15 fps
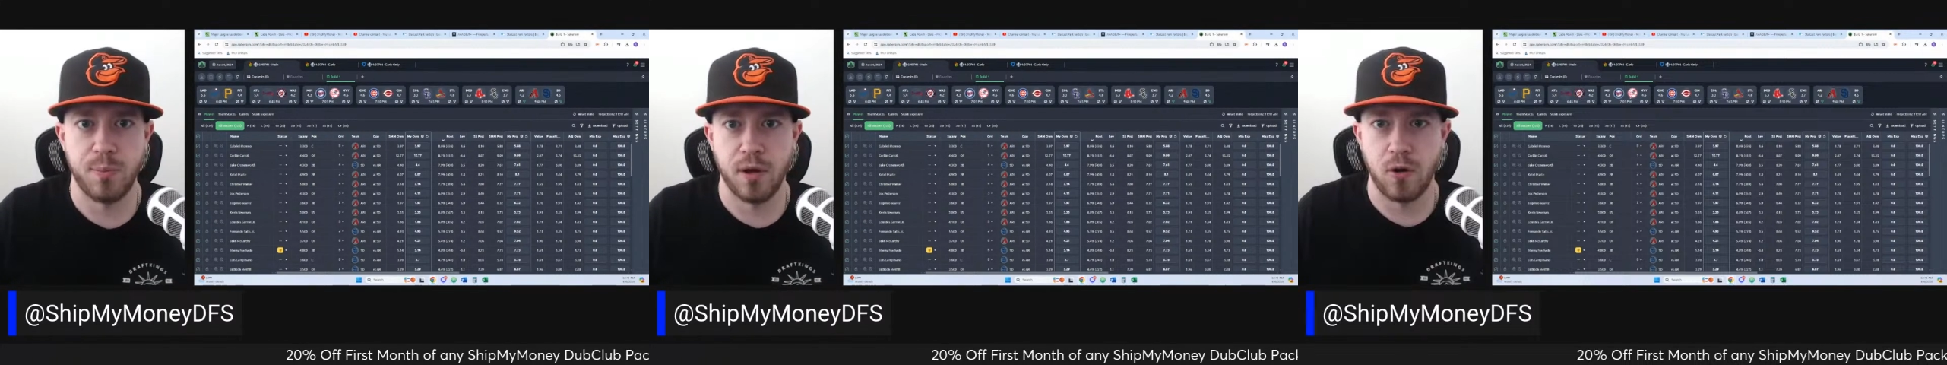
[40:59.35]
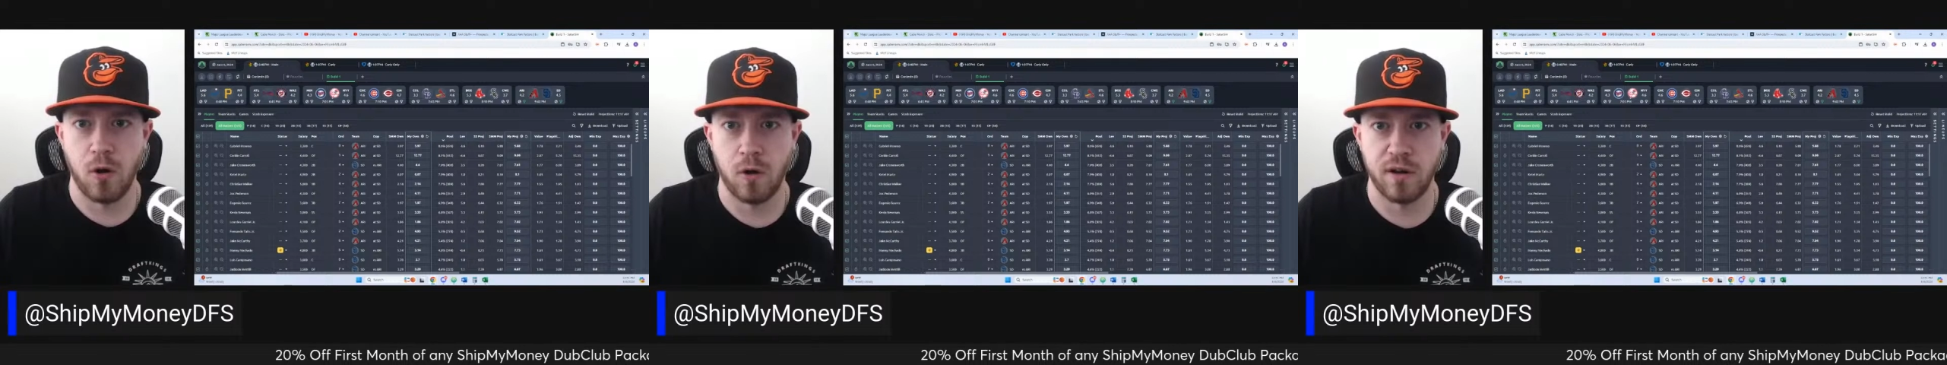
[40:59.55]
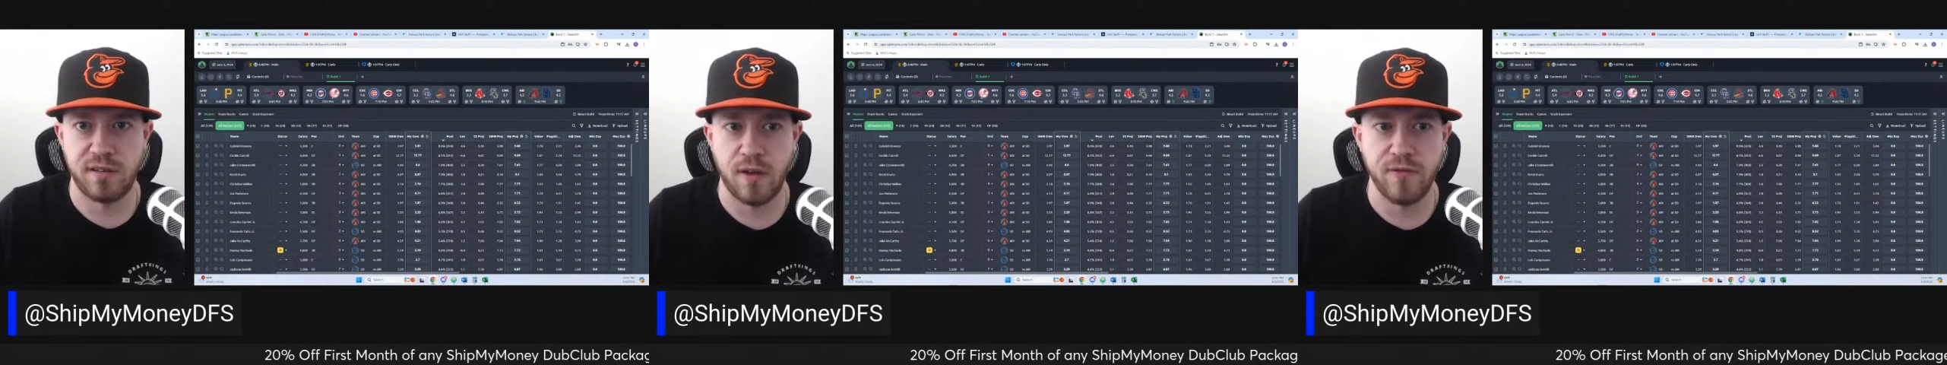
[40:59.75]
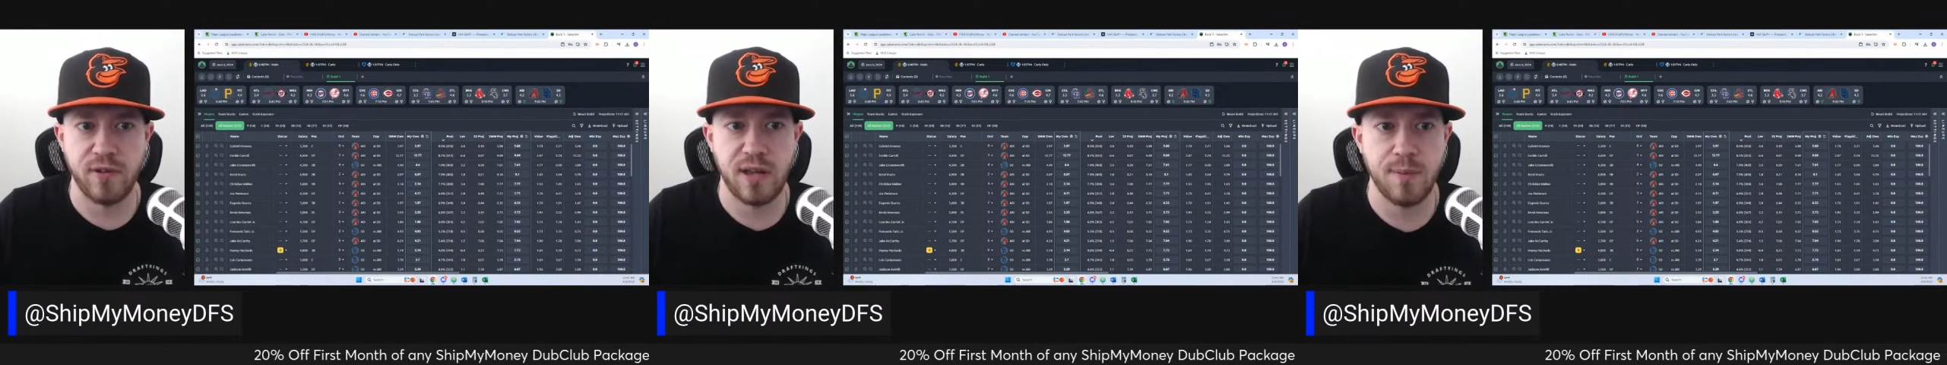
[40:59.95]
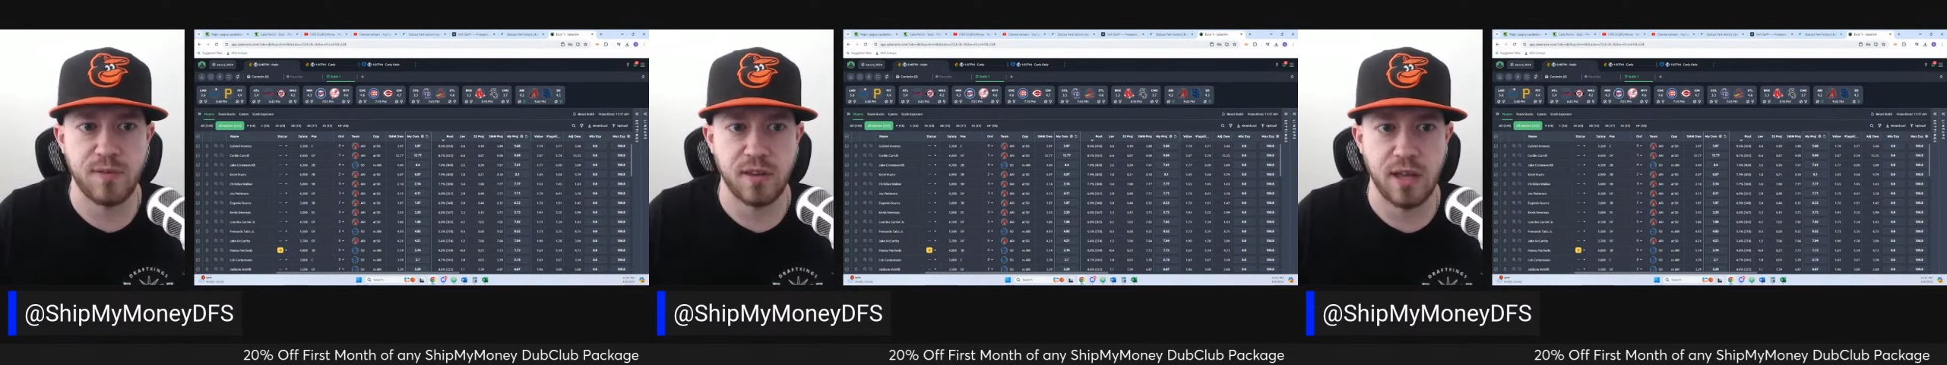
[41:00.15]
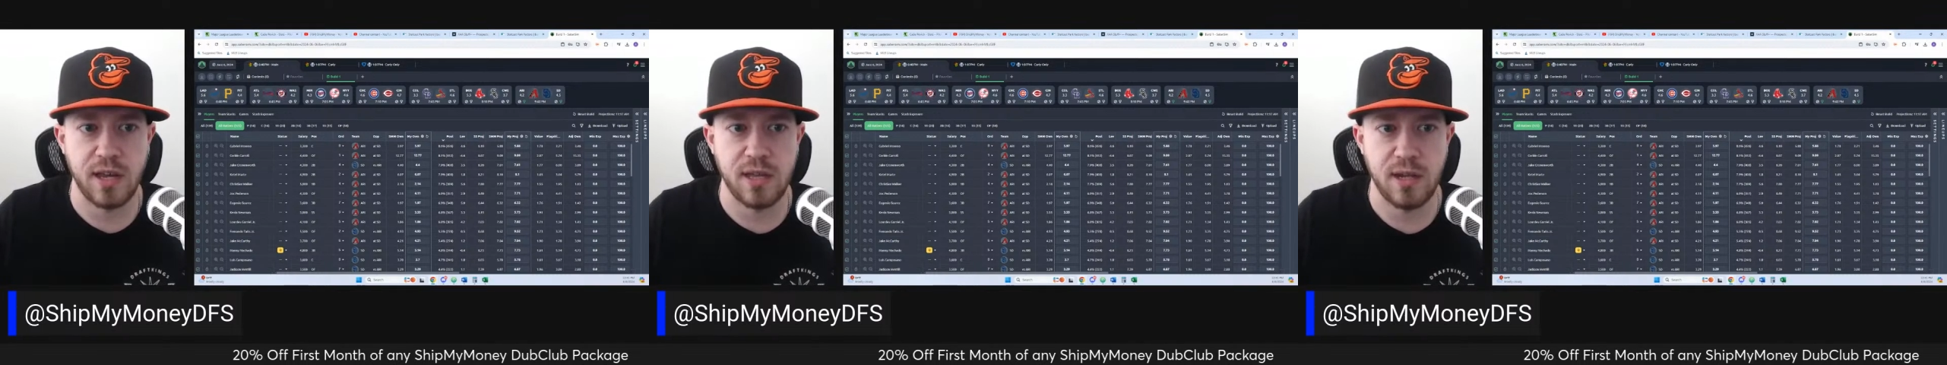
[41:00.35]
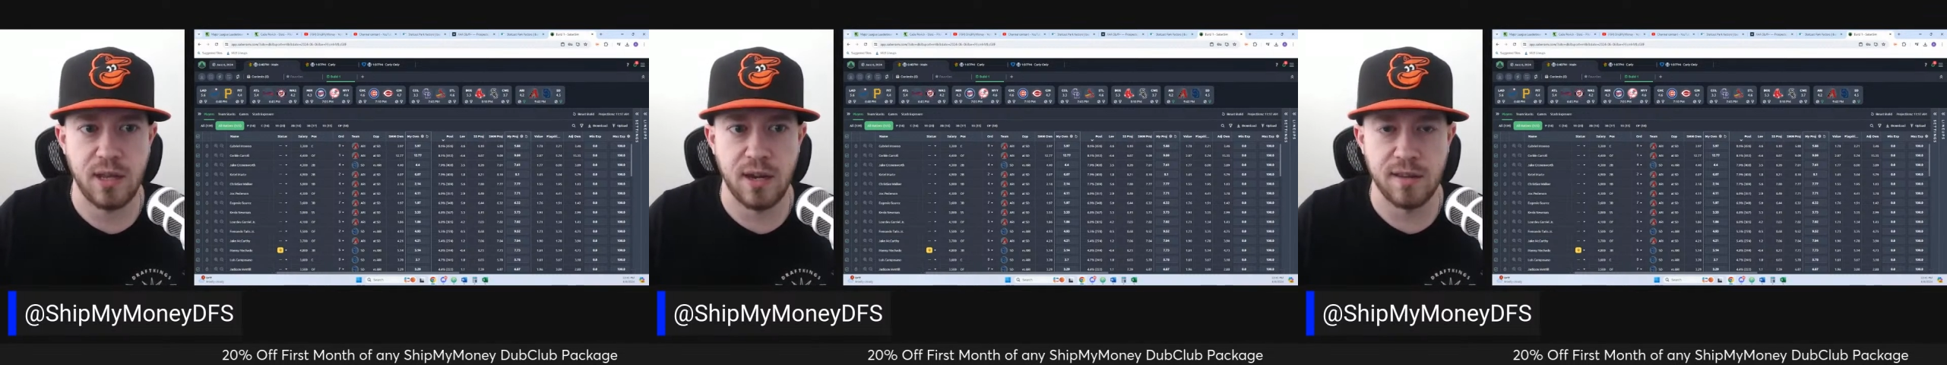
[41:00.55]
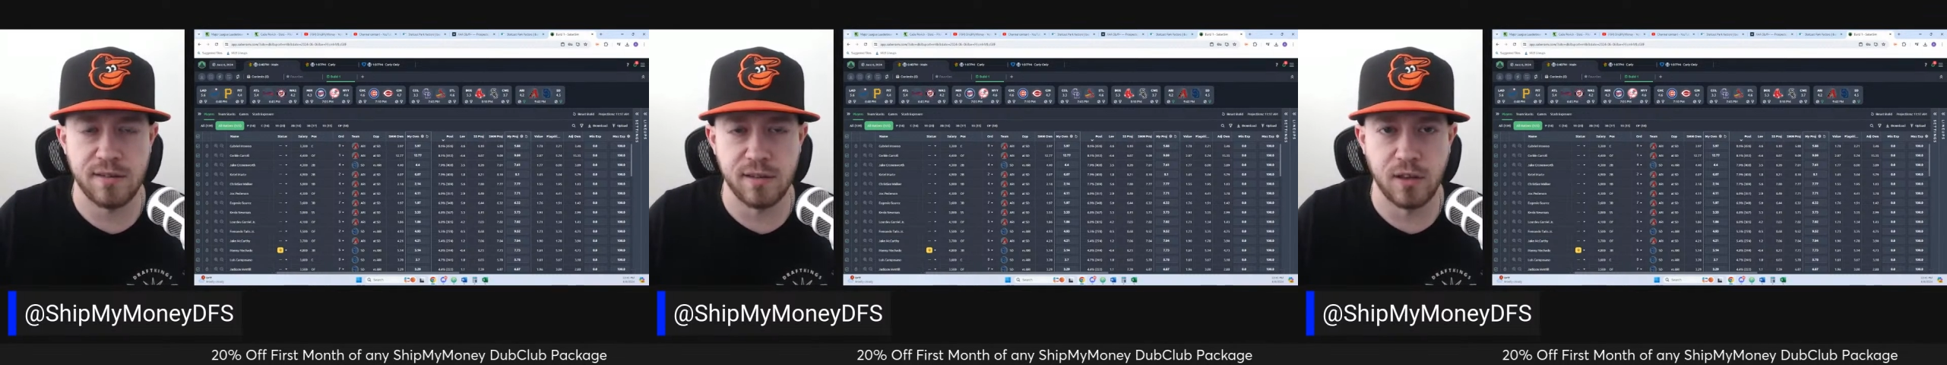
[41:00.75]
but on a 7-game slate,
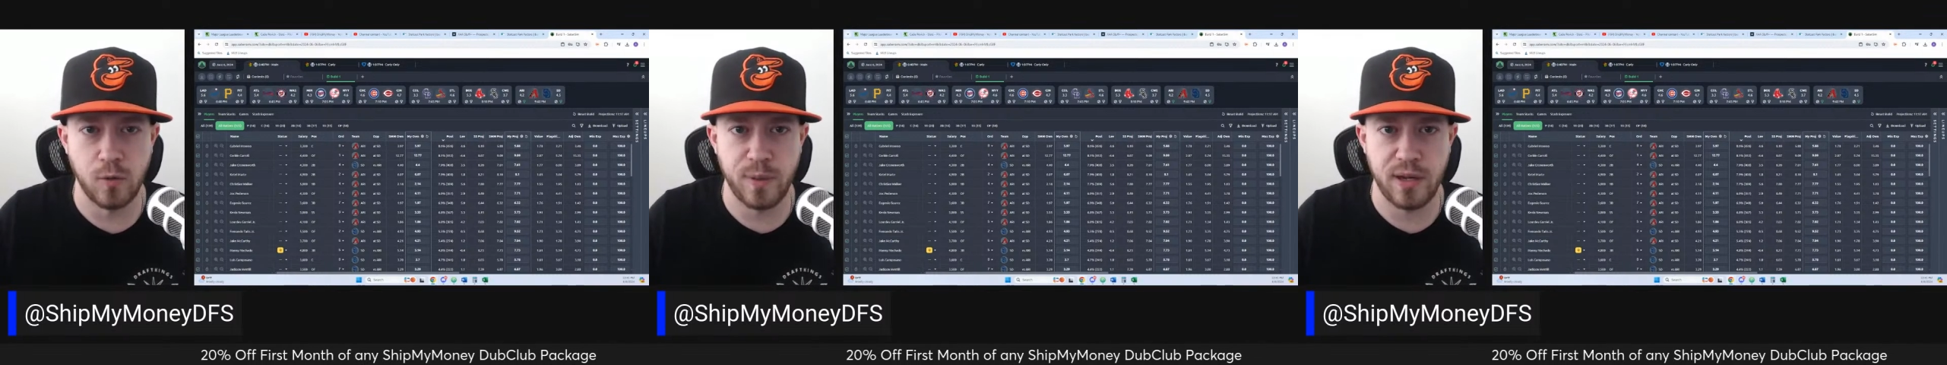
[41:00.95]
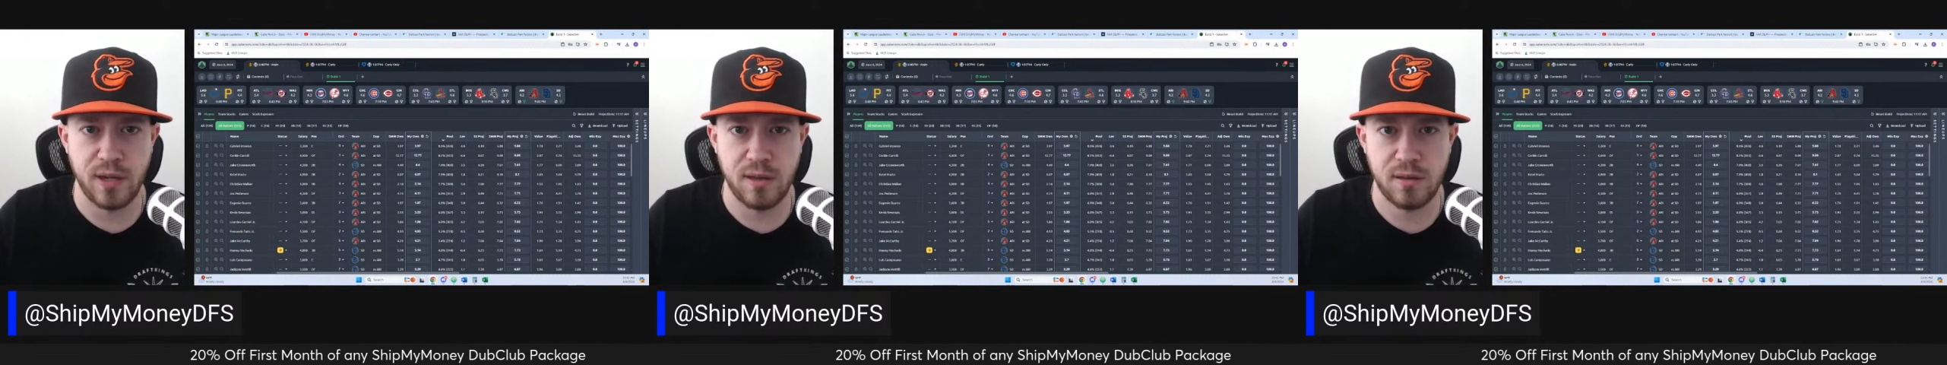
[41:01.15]
it is a little bit